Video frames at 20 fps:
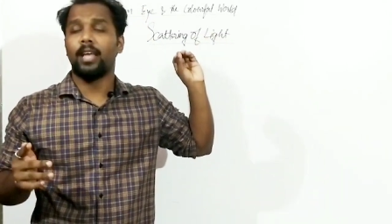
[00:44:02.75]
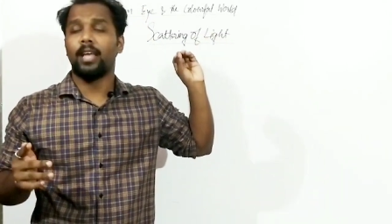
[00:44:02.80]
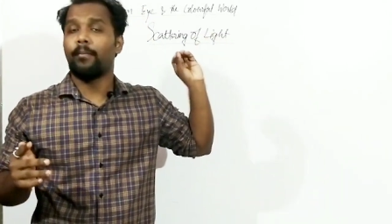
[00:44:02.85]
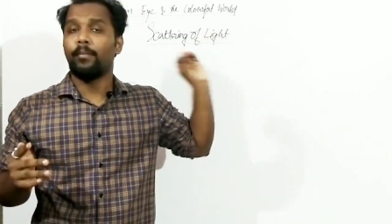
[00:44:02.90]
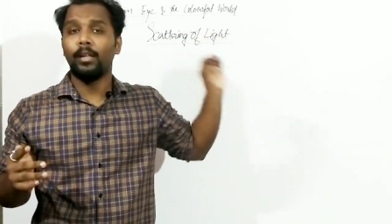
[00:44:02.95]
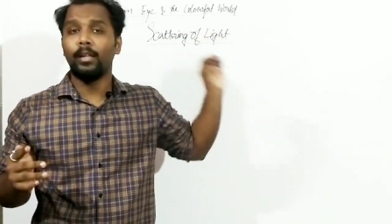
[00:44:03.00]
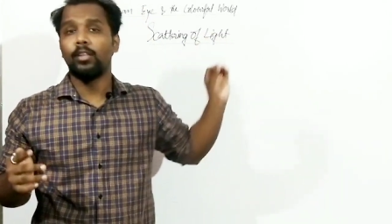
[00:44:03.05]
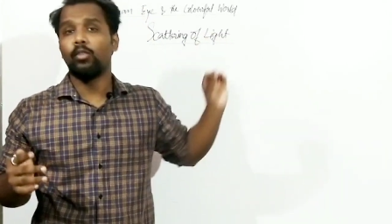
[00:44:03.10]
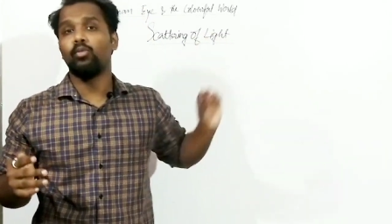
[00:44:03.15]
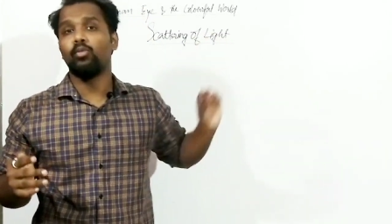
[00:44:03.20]

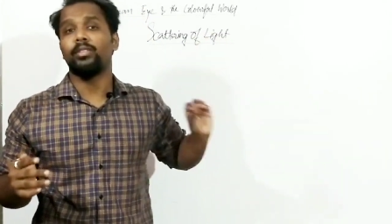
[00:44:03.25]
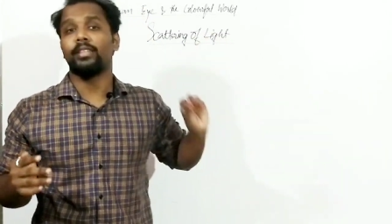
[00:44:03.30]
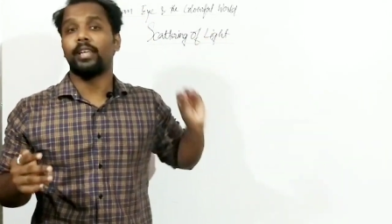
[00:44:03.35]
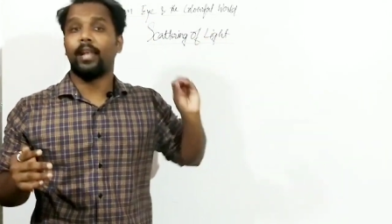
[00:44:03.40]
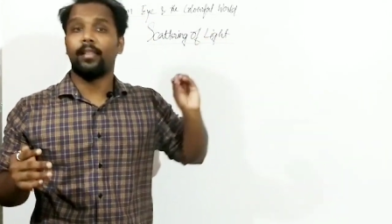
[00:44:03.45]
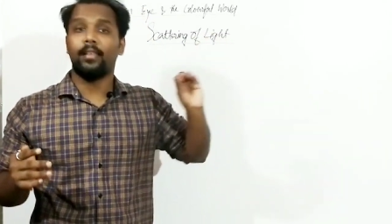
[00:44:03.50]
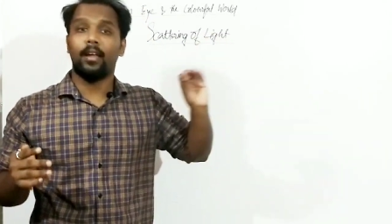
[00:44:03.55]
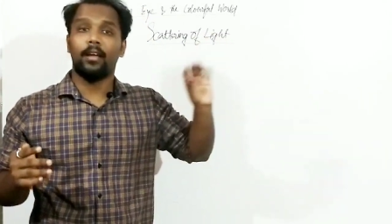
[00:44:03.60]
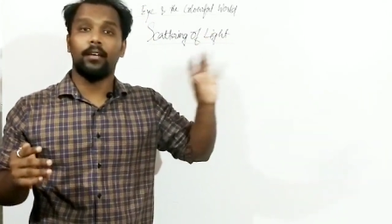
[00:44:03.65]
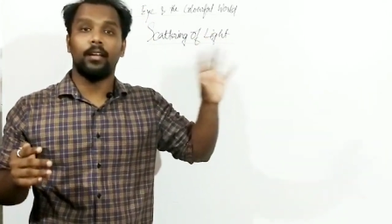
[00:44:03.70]
able to
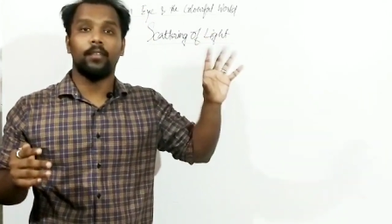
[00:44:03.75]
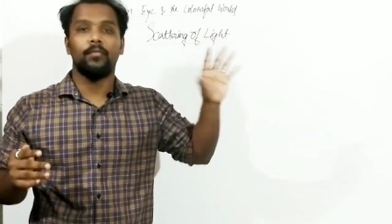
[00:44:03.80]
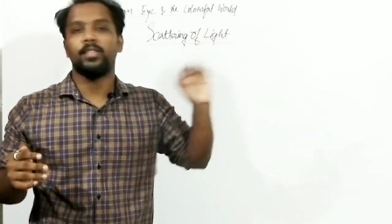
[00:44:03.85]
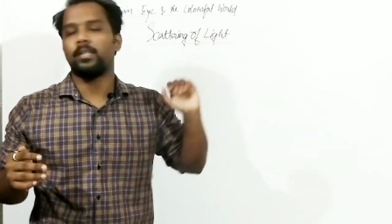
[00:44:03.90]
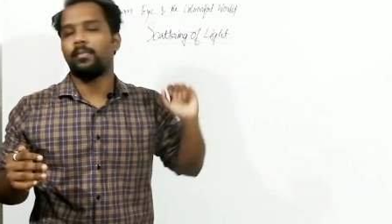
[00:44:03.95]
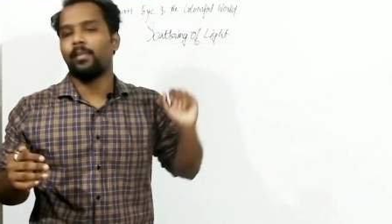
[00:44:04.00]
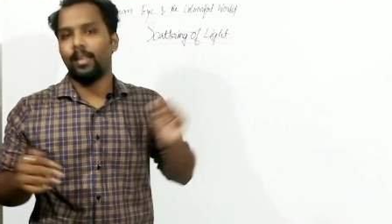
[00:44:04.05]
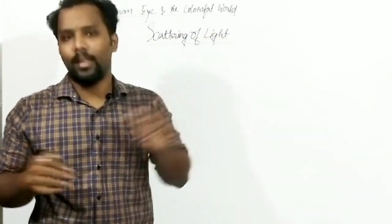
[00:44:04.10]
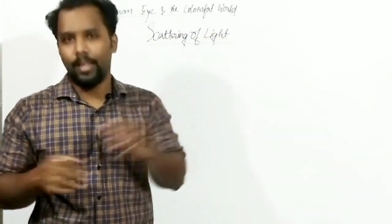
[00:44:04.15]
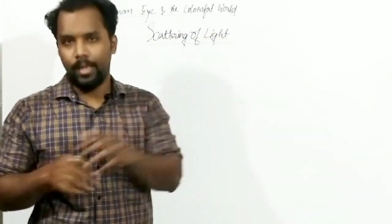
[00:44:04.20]
scatter that
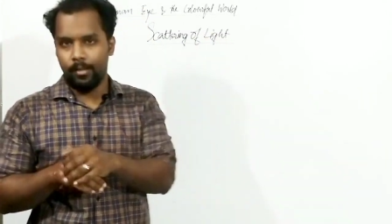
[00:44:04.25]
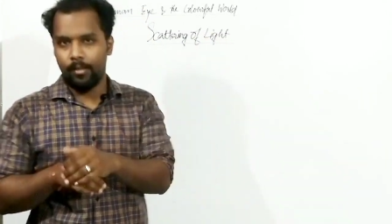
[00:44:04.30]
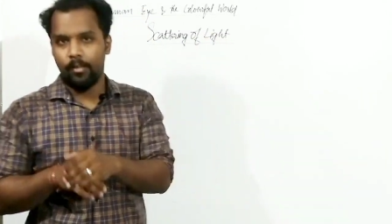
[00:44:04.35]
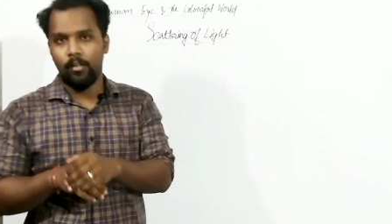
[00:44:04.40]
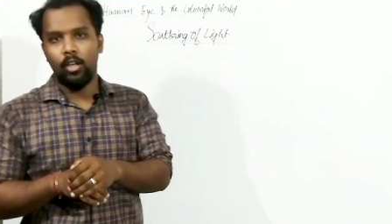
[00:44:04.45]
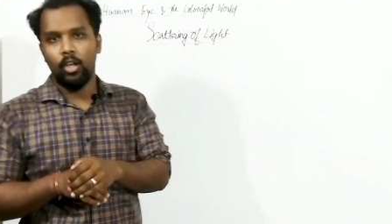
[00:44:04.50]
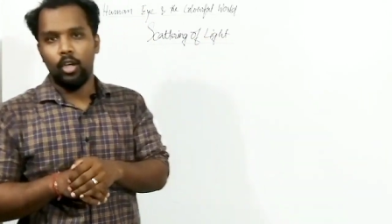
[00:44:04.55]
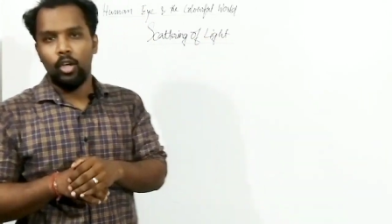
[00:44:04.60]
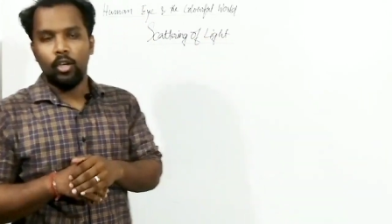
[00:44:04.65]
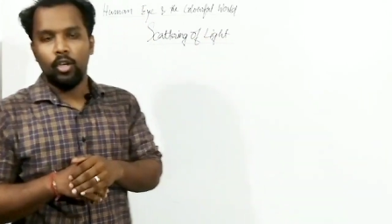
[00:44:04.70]
visible light.
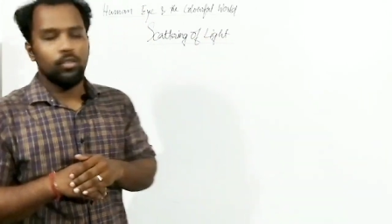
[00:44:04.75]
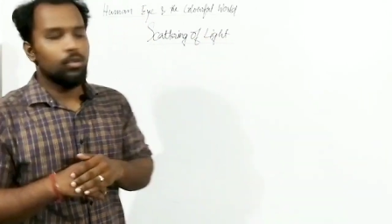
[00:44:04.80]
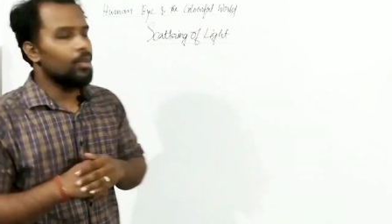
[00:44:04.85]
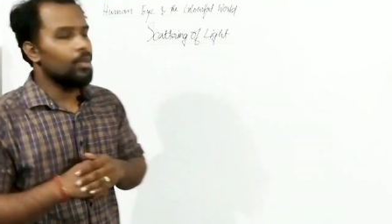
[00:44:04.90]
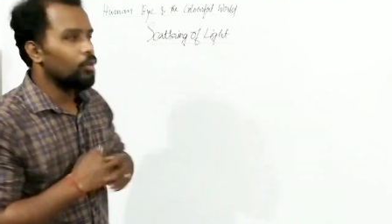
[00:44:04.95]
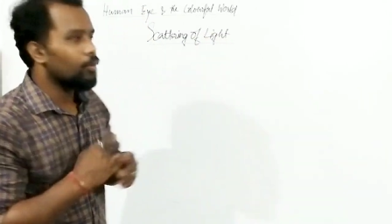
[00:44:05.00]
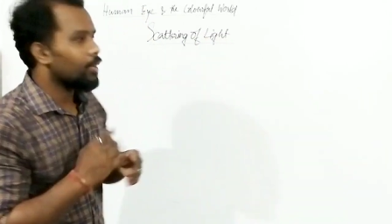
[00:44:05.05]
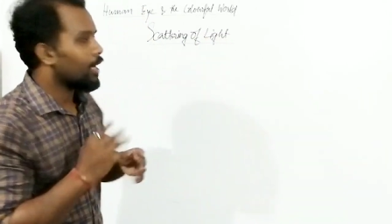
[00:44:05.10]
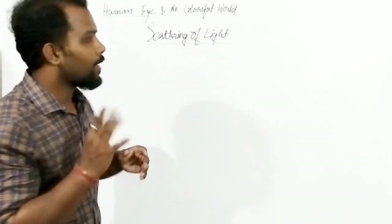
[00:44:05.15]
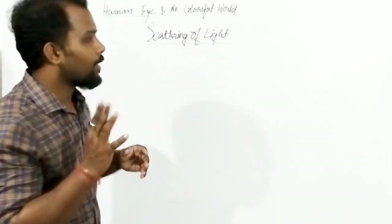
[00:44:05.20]
So you're
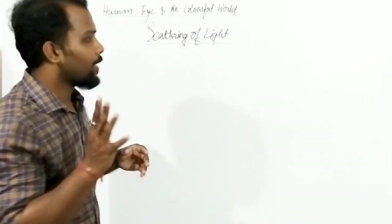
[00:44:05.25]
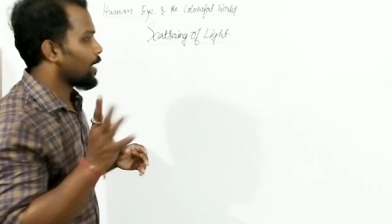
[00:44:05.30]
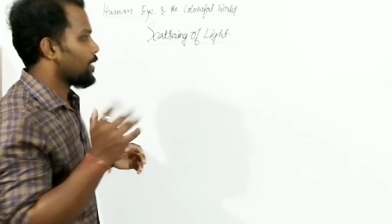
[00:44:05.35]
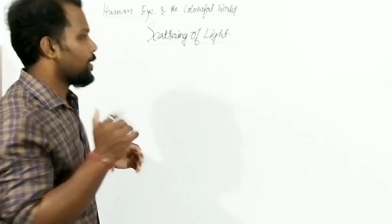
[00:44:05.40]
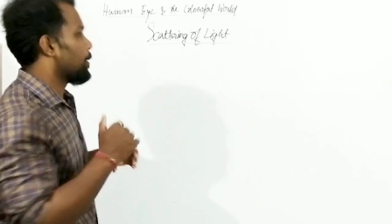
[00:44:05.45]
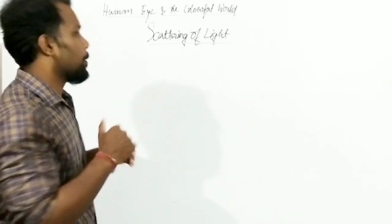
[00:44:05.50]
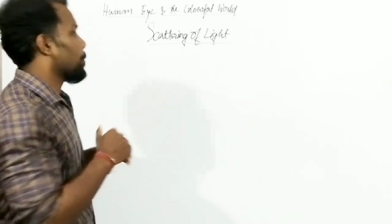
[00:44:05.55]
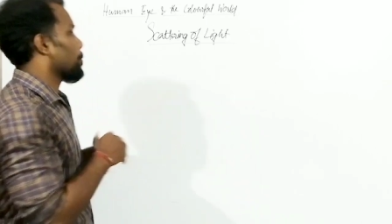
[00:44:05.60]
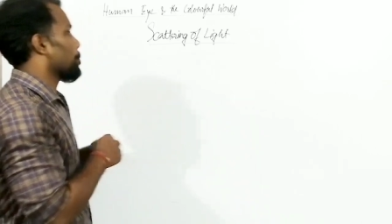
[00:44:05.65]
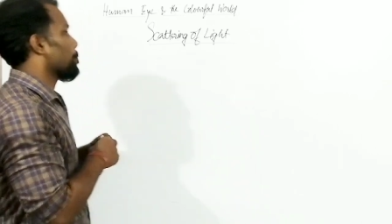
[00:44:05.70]
going to get
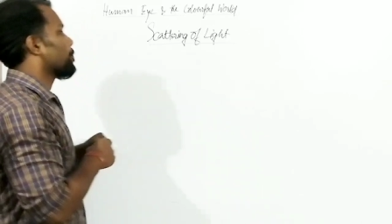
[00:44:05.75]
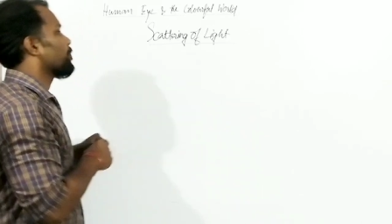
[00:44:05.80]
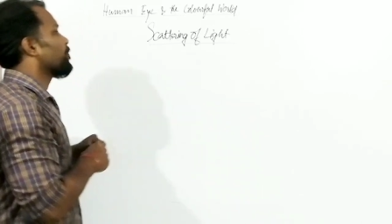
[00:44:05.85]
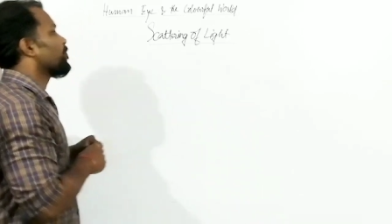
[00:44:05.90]
nothing.